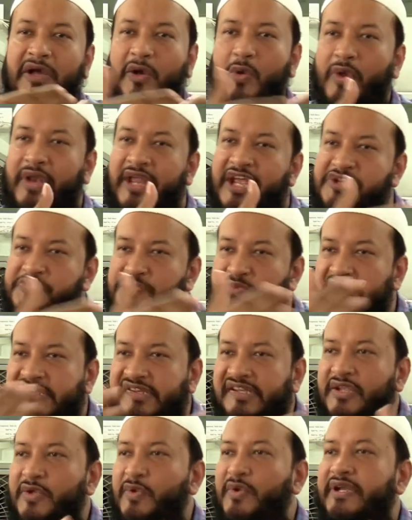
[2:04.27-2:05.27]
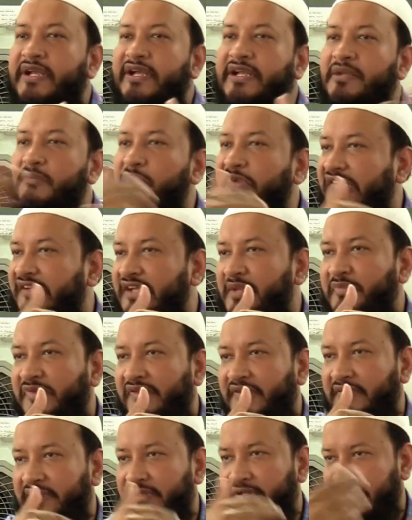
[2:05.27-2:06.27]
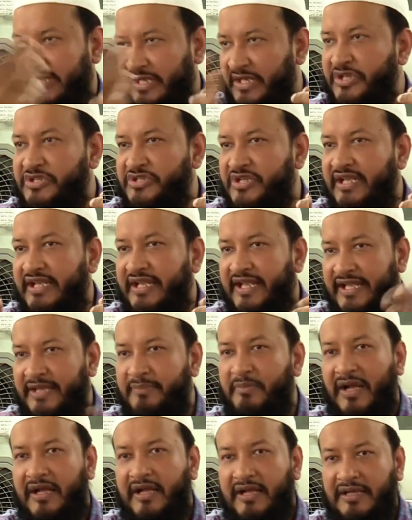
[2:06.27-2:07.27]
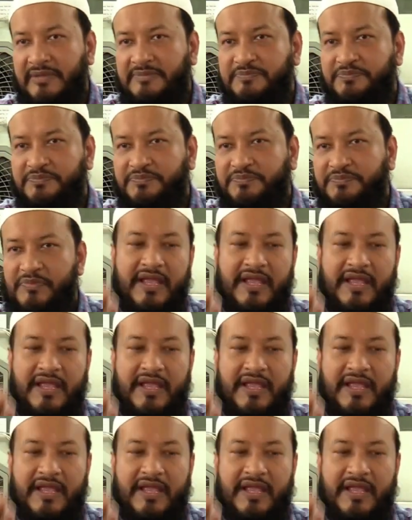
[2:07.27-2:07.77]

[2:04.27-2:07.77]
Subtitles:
the Quraysh persecuted the Muslims initially in Makkah.